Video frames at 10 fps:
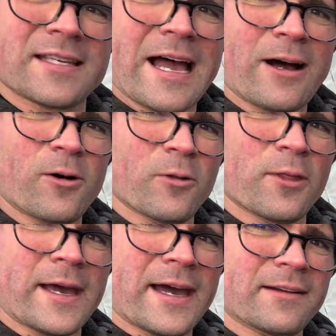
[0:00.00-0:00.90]
how
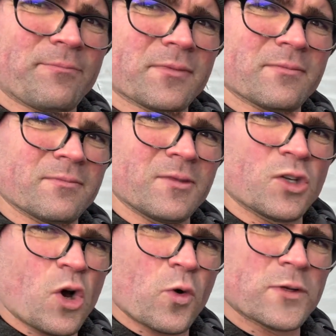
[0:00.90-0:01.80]
that
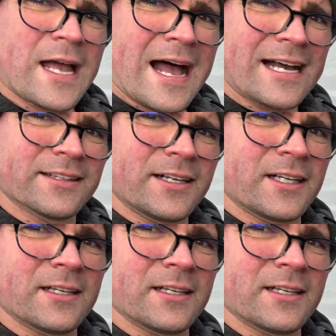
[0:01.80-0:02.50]
goes on there.